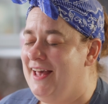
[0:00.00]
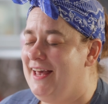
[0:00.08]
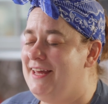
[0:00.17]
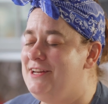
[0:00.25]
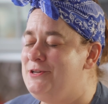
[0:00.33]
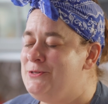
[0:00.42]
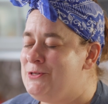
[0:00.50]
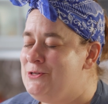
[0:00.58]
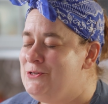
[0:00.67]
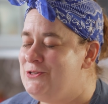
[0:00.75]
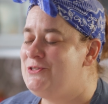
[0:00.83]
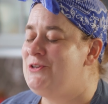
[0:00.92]
It is
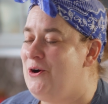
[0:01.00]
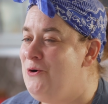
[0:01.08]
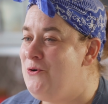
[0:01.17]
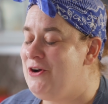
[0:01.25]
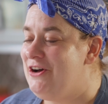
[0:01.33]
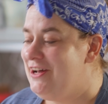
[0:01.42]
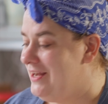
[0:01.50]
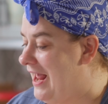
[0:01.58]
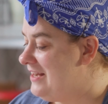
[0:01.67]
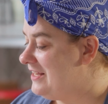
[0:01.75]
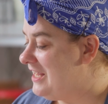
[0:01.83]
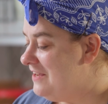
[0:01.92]
so good,
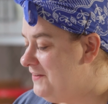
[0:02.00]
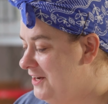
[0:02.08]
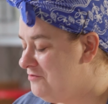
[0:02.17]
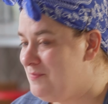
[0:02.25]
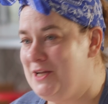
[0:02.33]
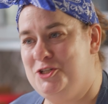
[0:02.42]
and even if my